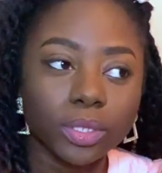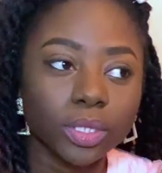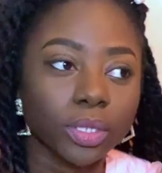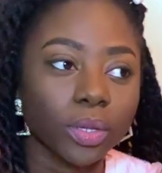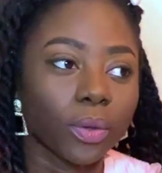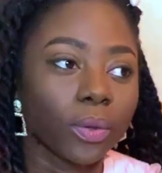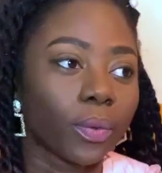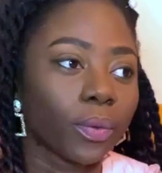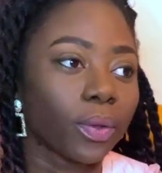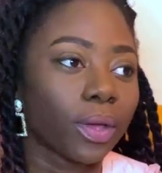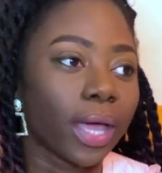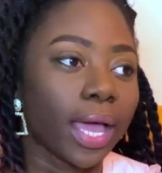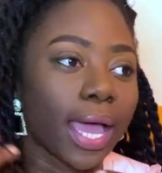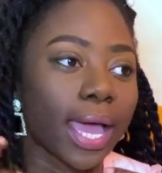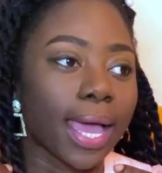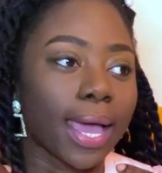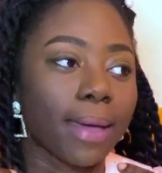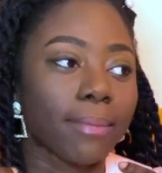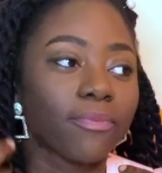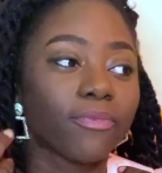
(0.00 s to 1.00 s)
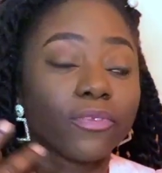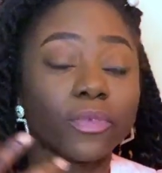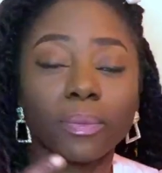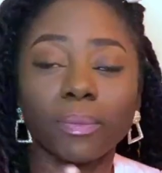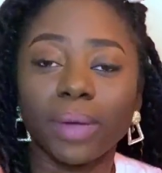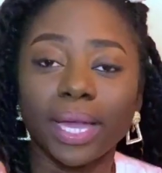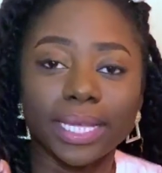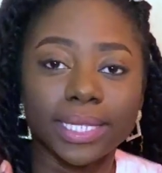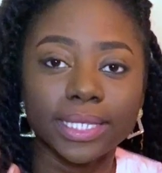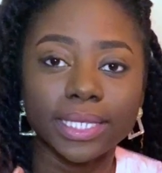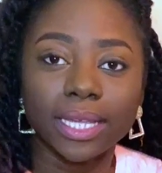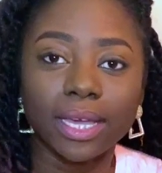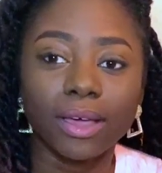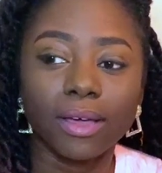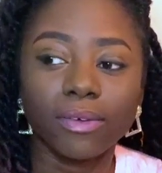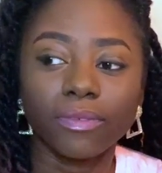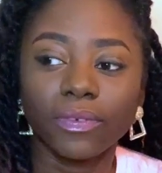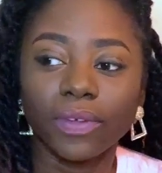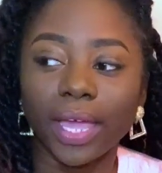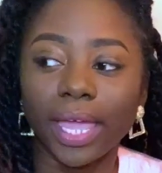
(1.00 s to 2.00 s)
So for
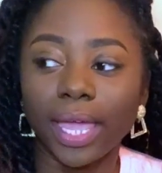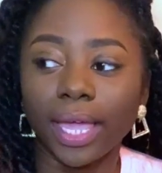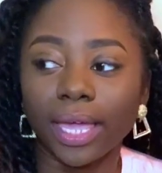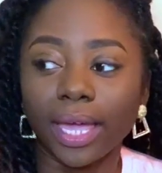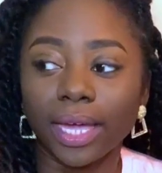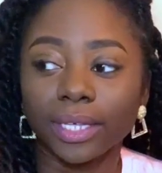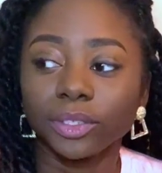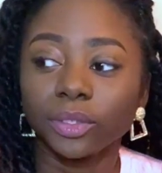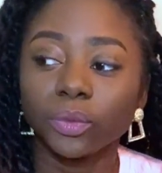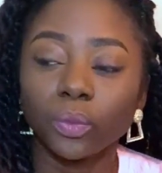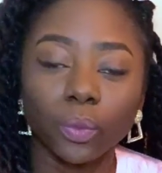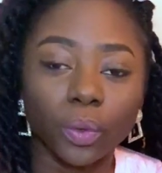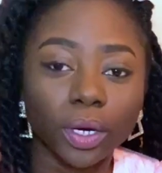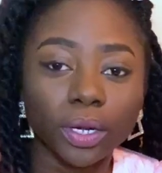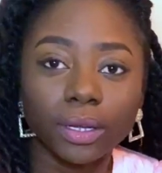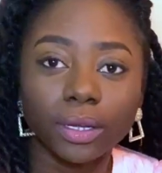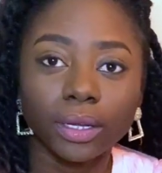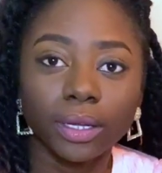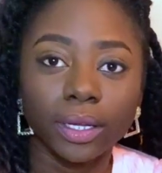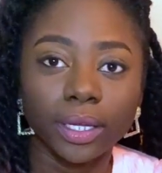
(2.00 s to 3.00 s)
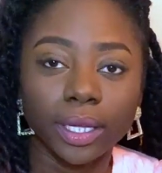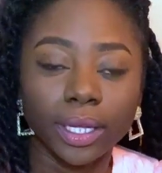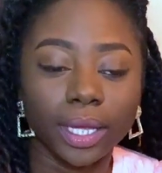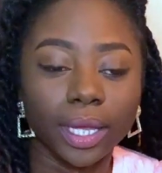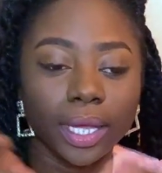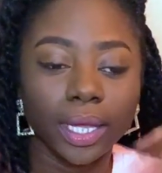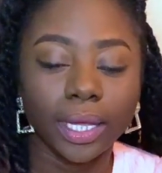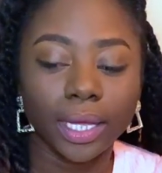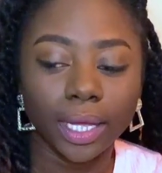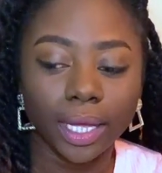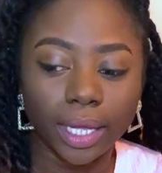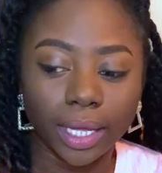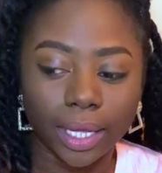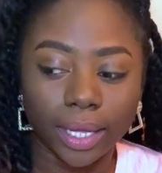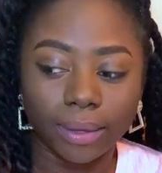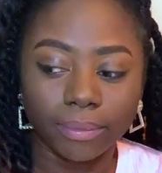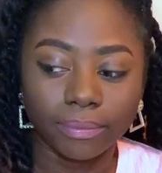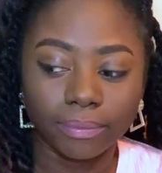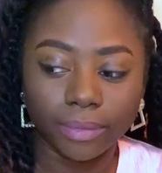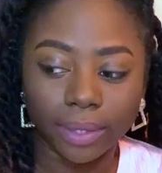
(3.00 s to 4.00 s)
myself, I do work
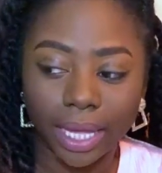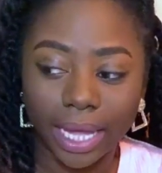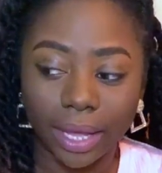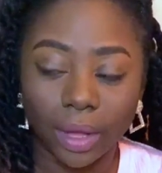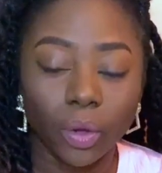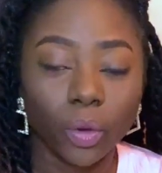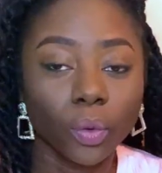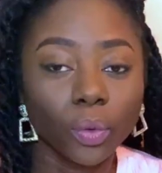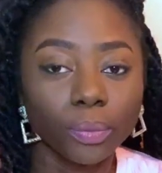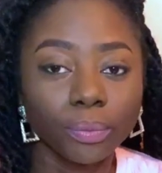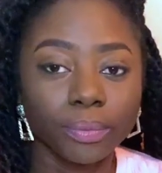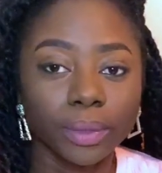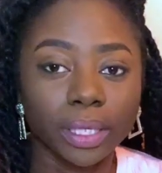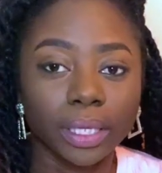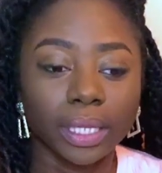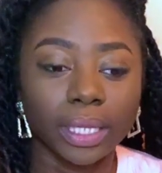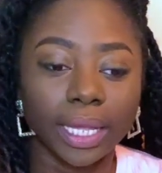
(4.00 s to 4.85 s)
at home.